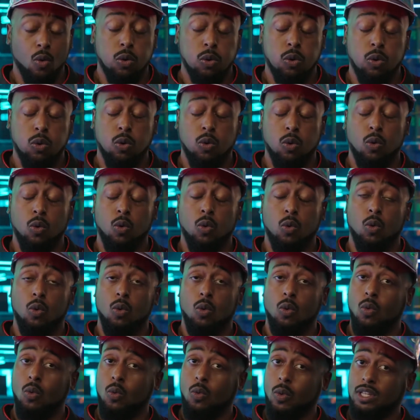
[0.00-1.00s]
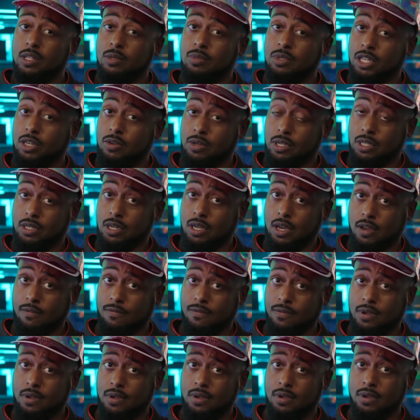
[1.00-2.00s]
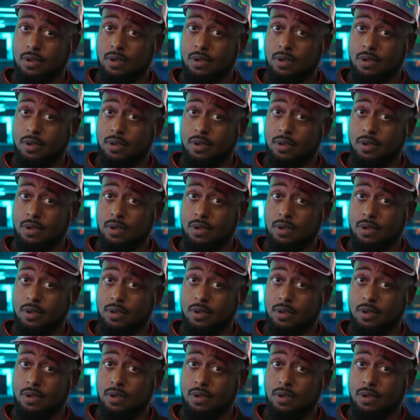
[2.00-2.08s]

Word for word: that's some serious stuff.